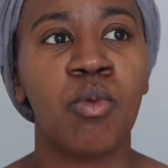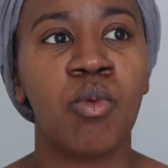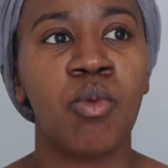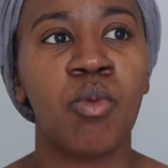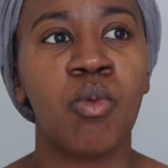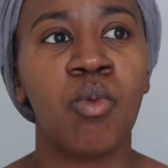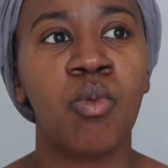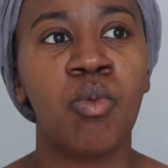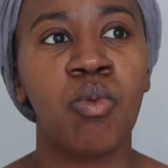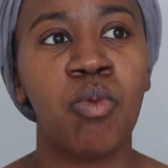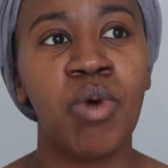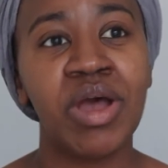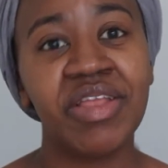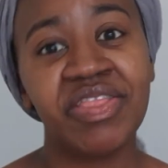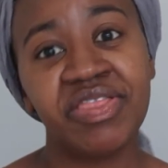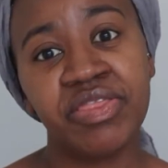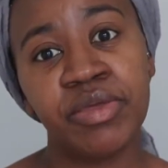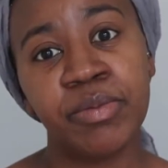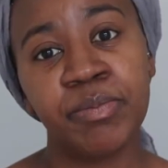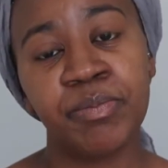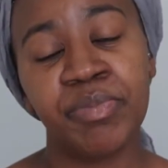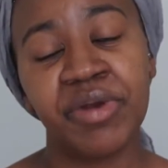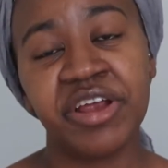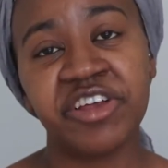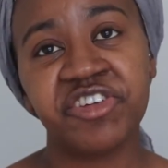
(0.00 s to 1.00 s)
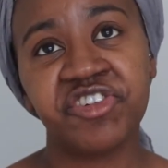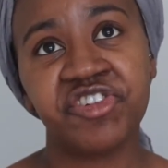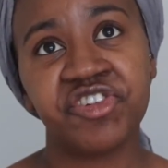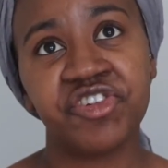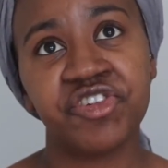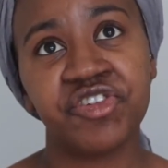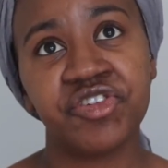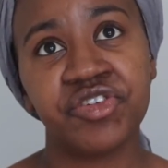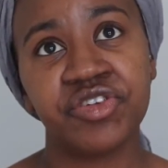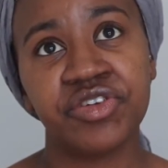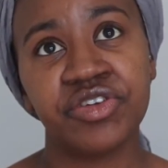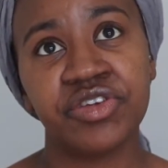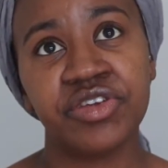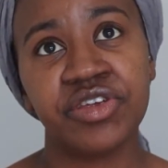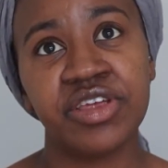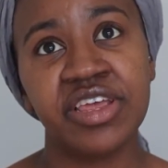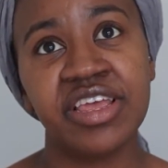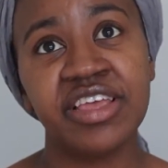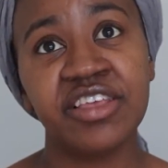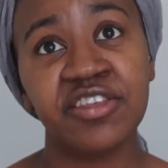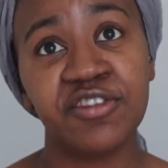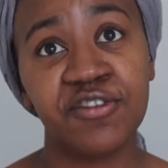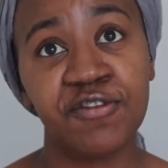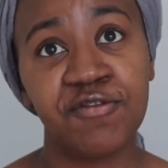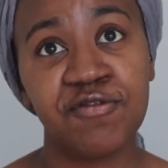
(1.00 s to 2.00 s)
what the brush
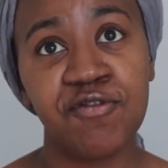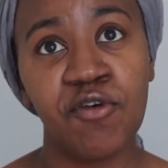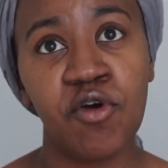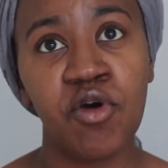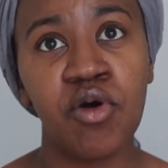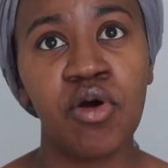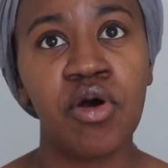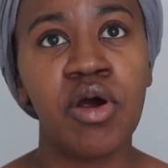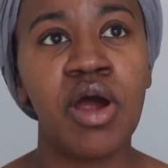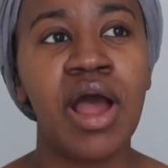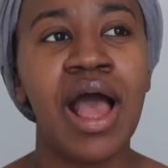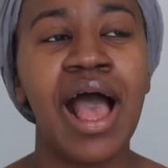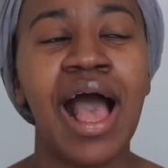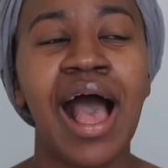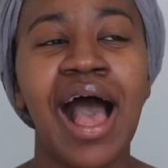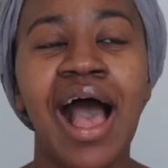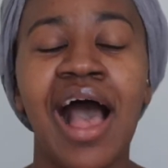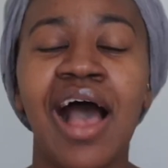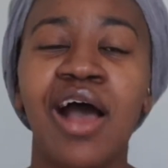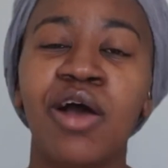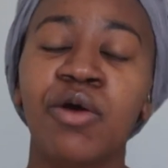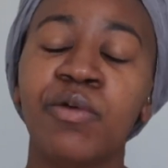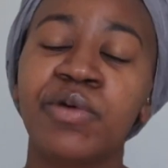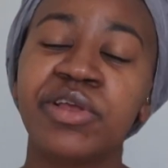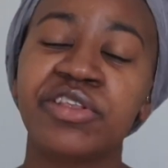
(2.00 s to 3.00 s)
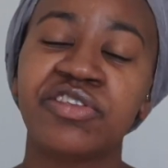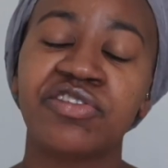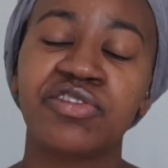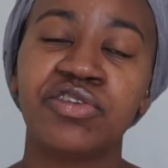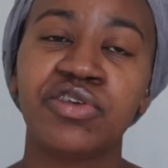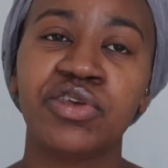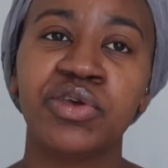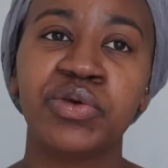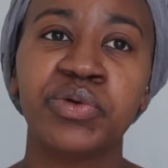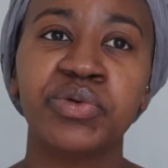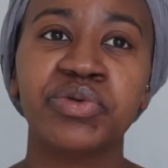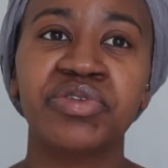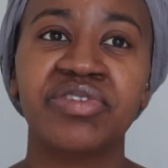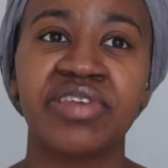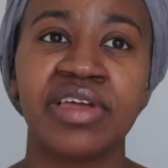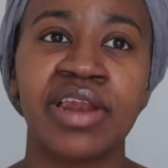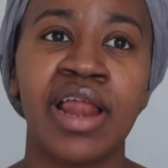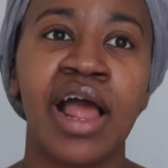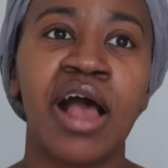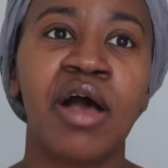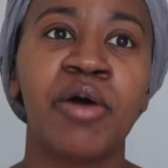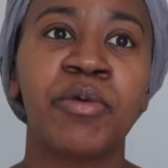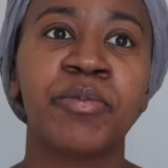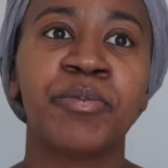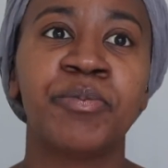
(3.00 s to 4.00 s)
is for, how it's used, and
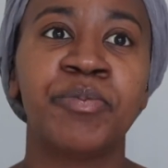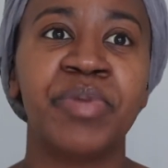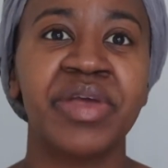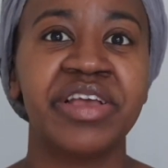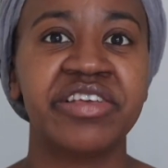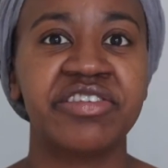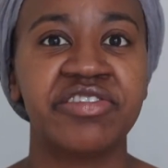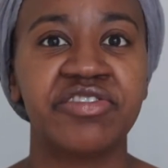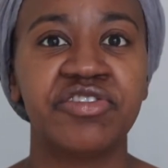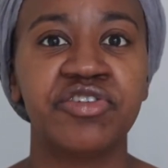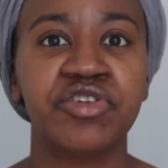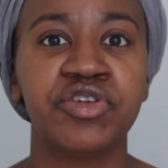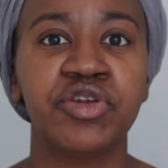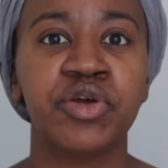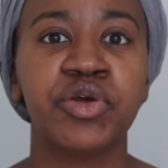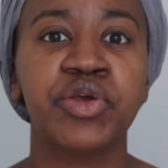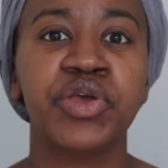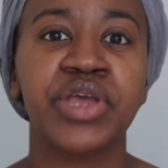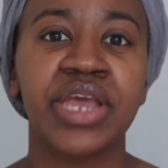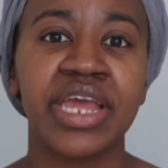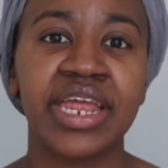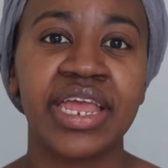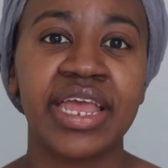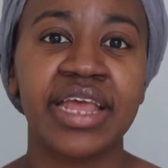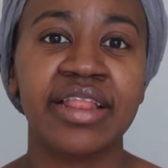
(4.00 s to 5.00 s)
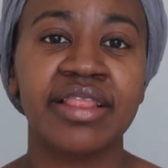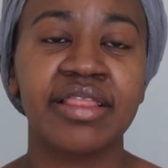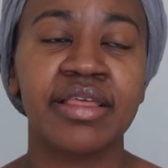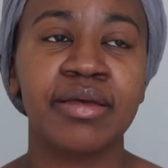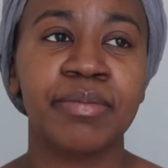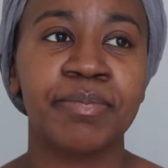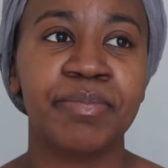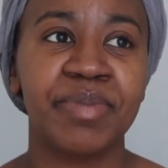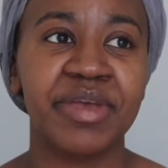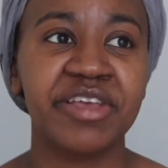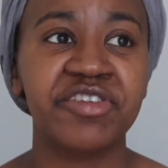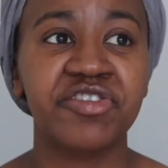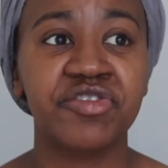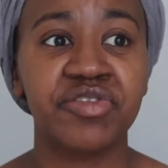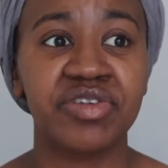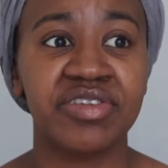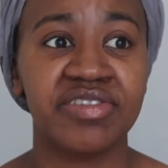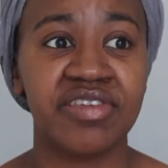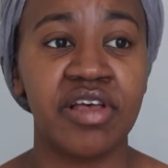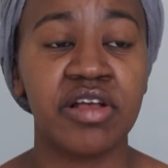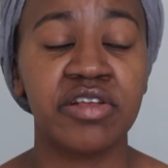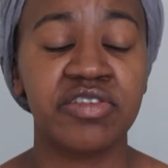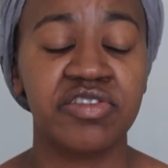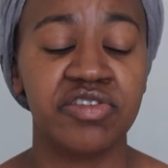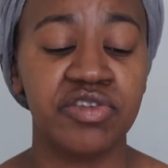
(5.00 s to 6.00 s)
how best you can get the best
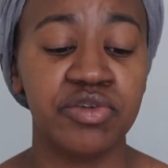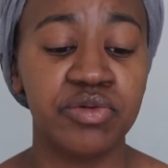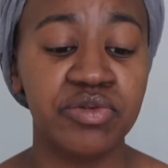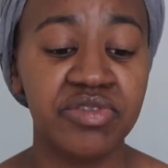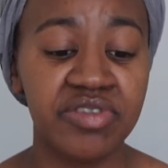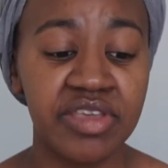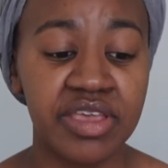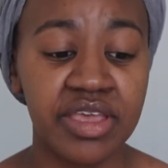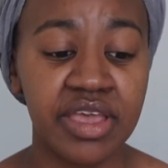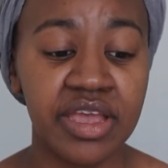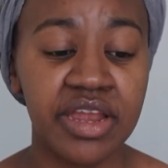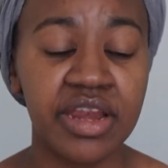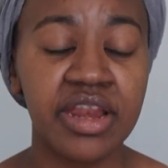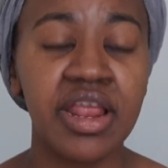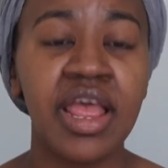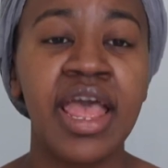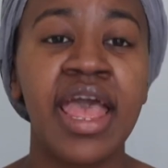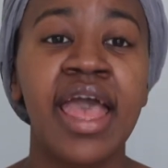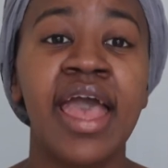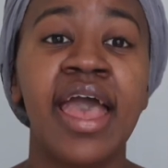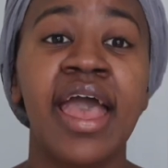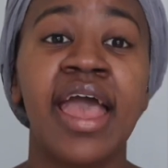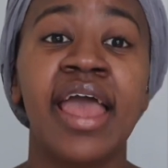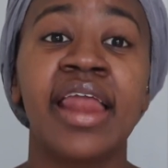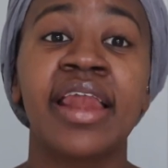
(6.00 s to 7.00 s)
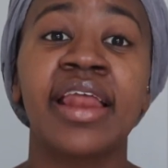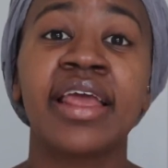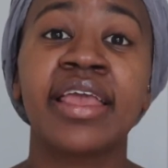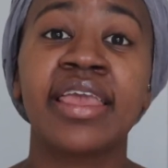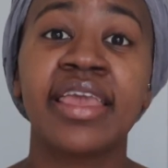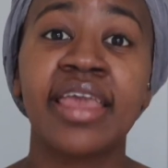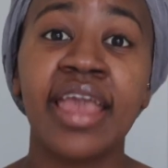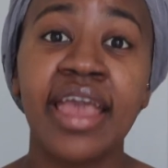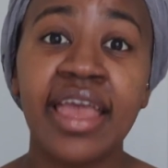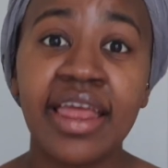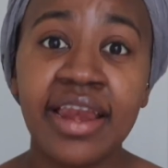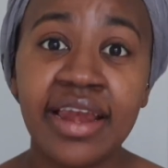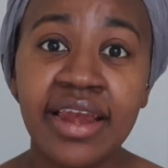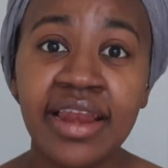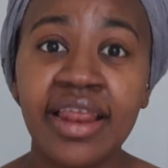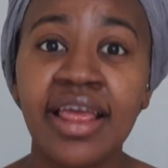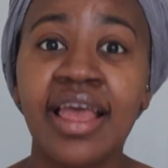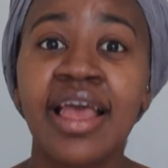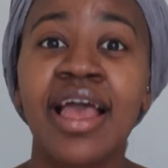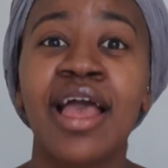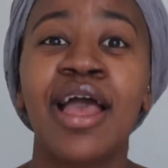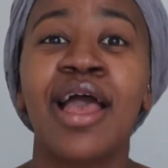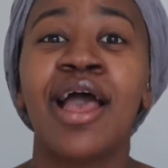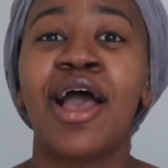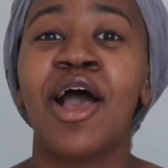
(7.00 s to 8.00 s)
results using it. And again,
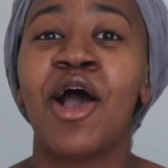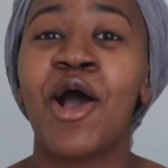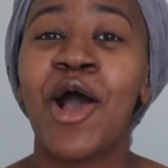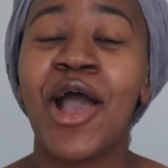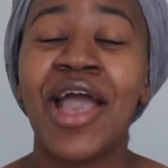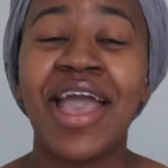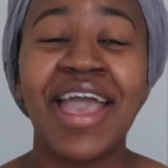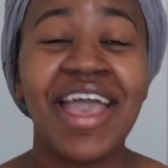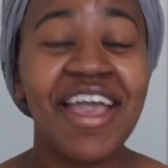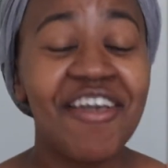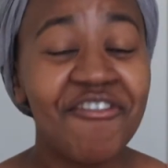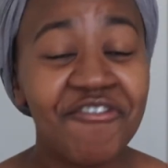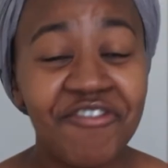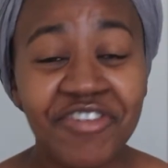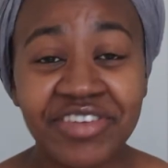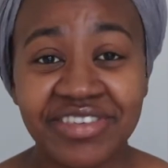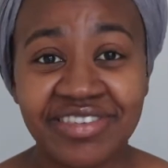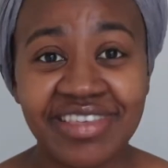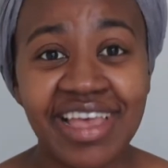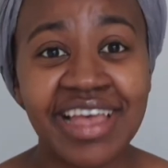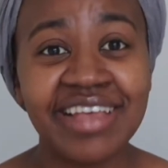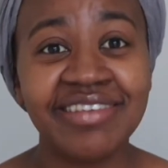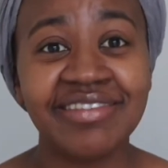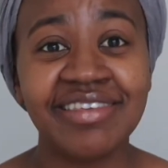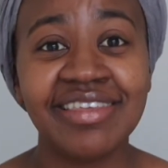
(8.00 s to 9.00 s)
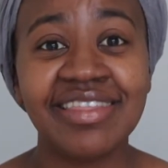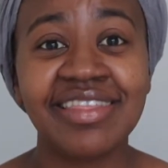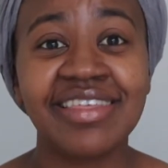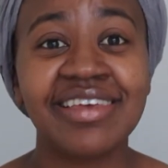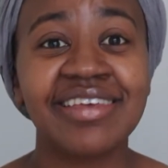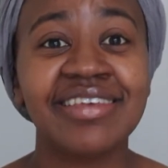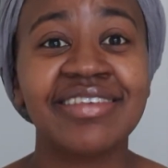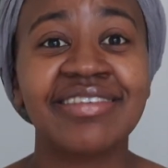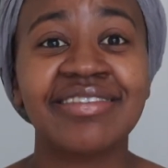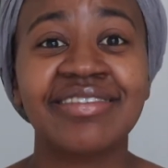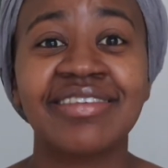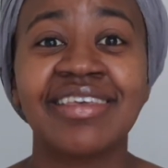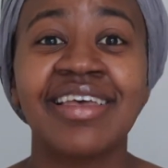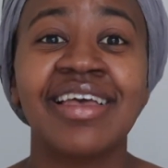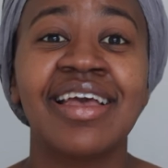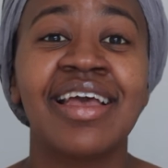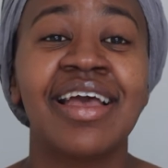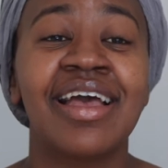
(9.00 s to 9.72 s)
emphasizing this,